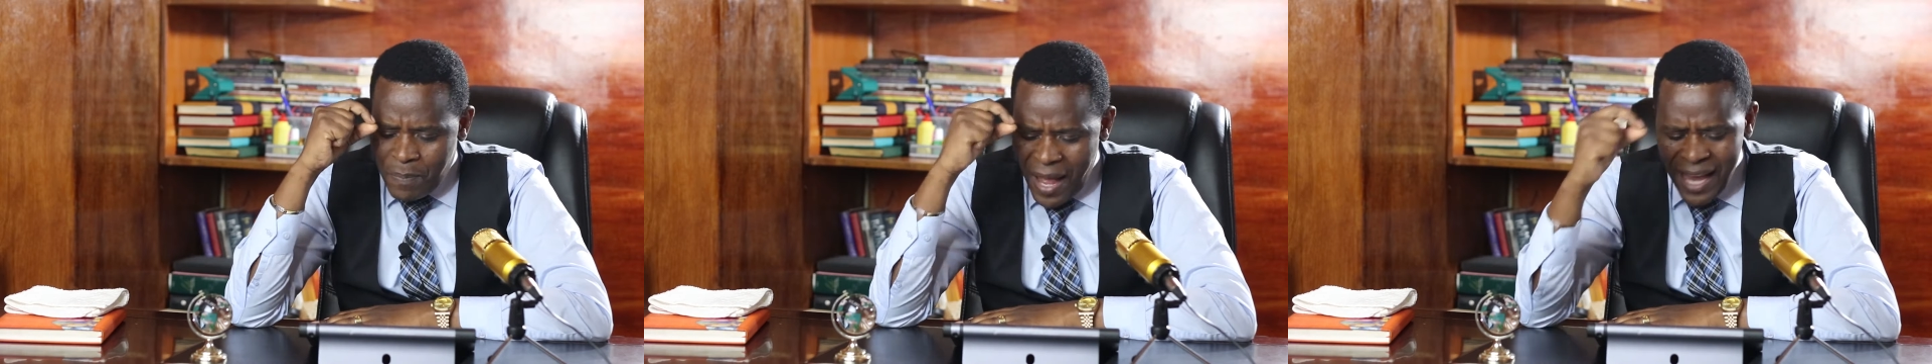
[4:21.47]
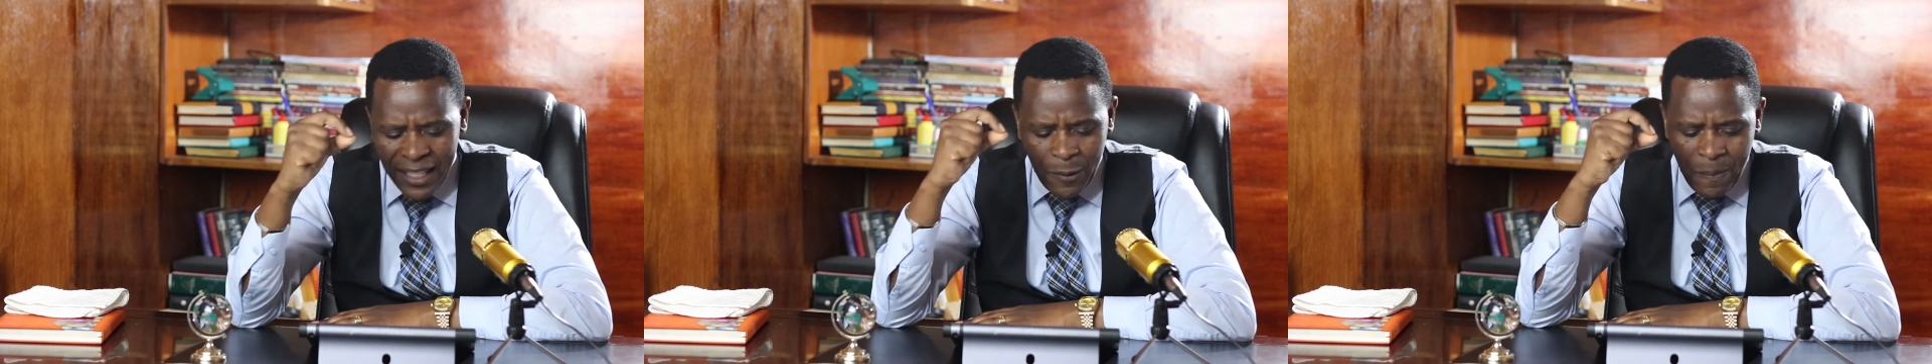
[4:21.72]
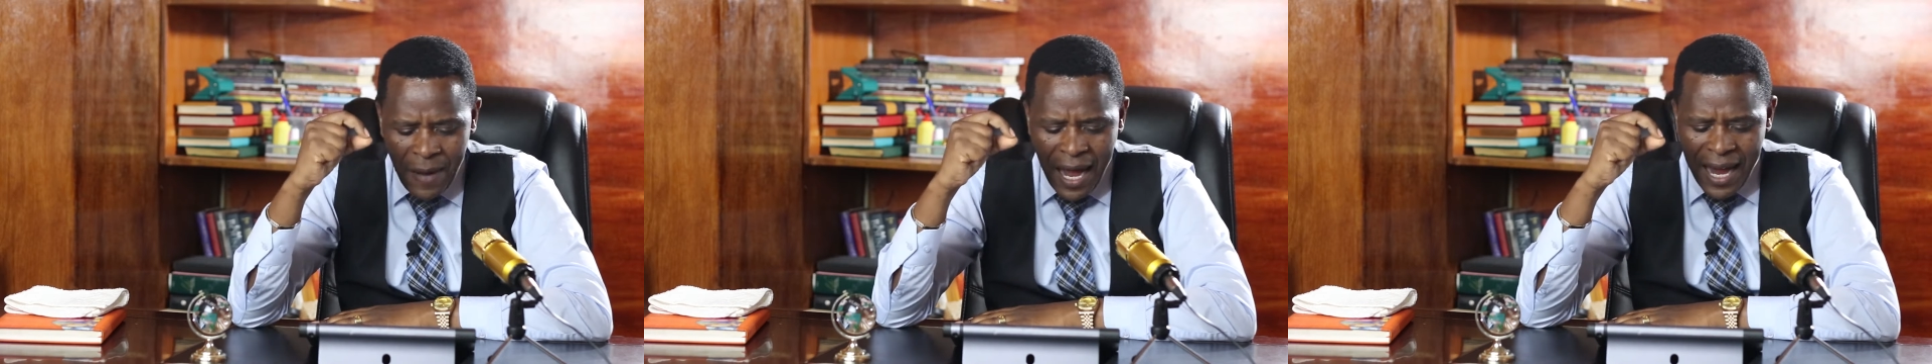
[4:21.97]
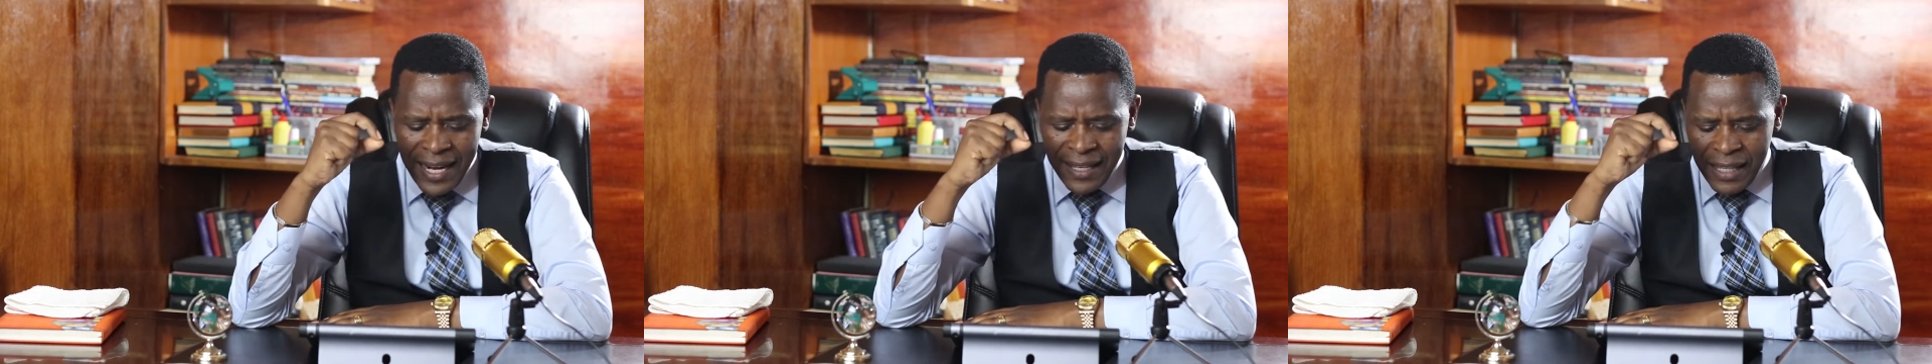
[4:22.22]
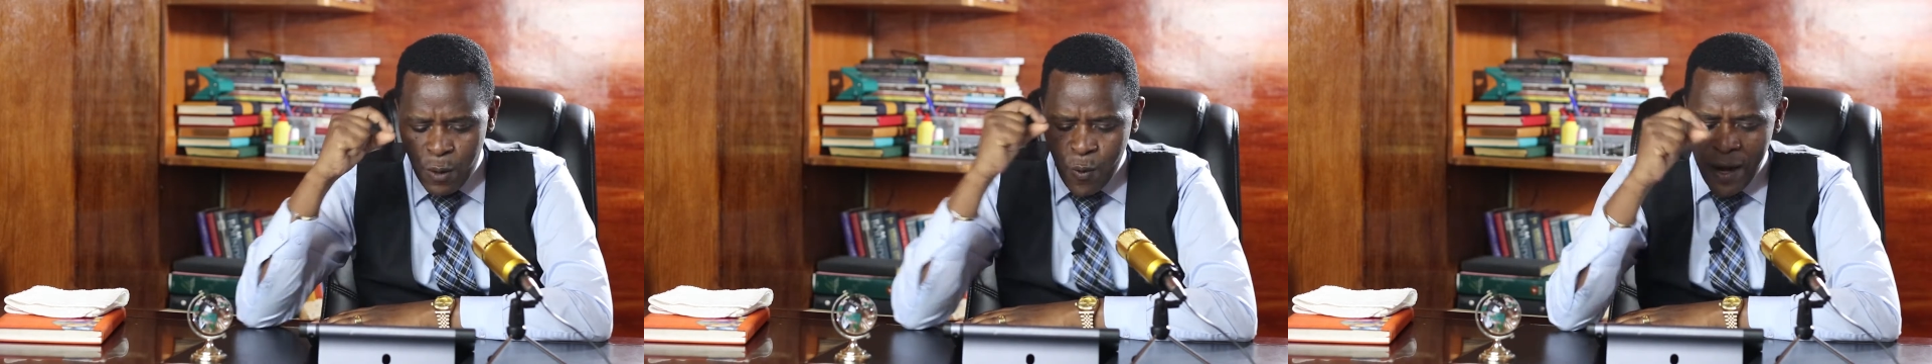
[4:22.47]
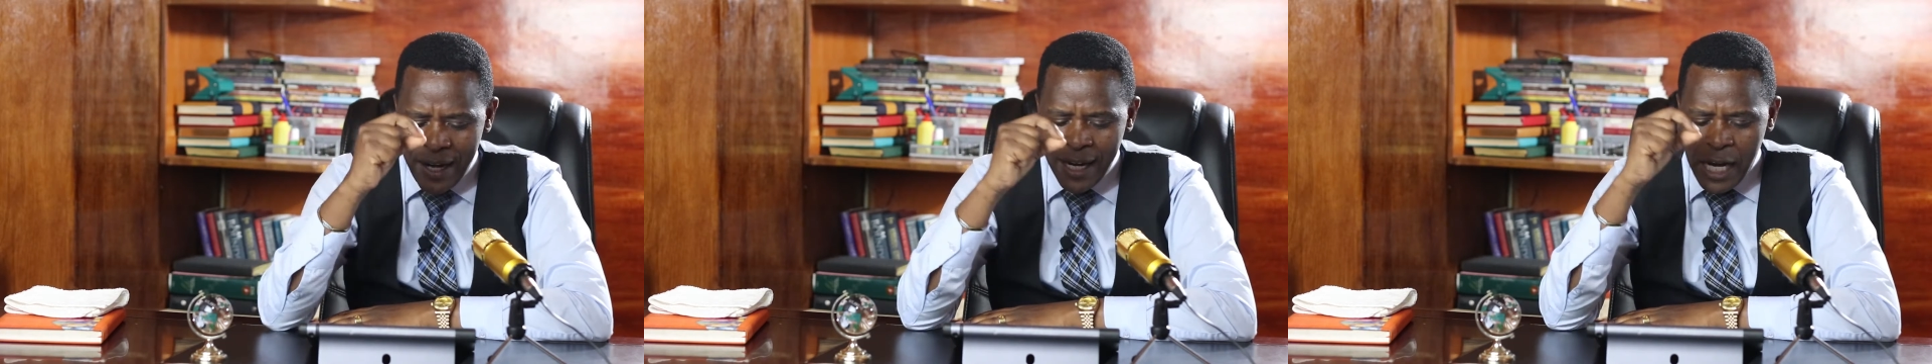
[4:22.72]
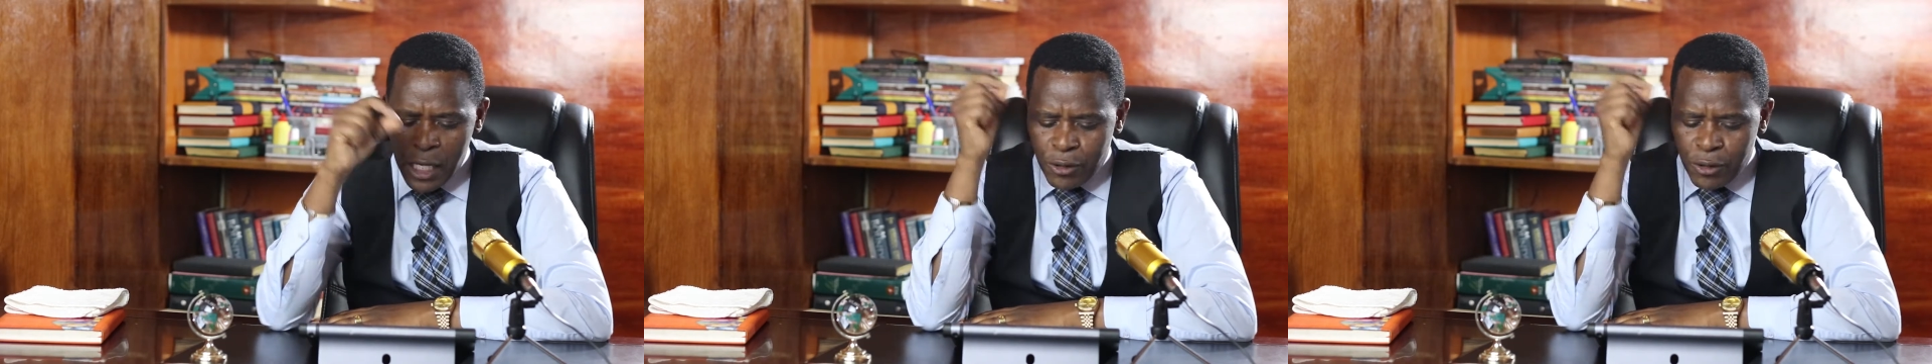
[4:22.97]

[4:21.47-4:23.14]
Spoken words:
pass by the way